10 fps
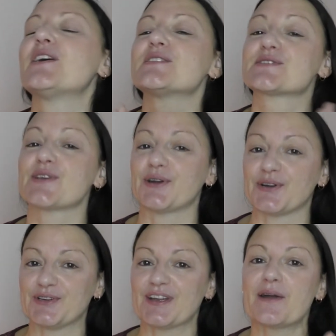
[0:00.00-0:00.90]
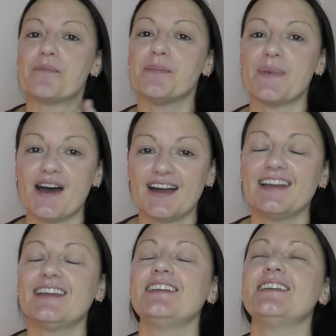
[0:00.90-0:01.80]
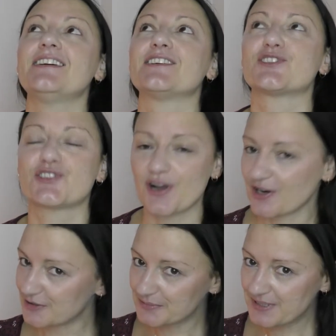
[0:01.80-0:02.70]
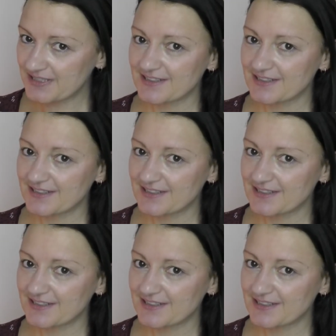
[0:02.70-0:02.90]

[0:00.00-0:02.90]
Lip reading: So my job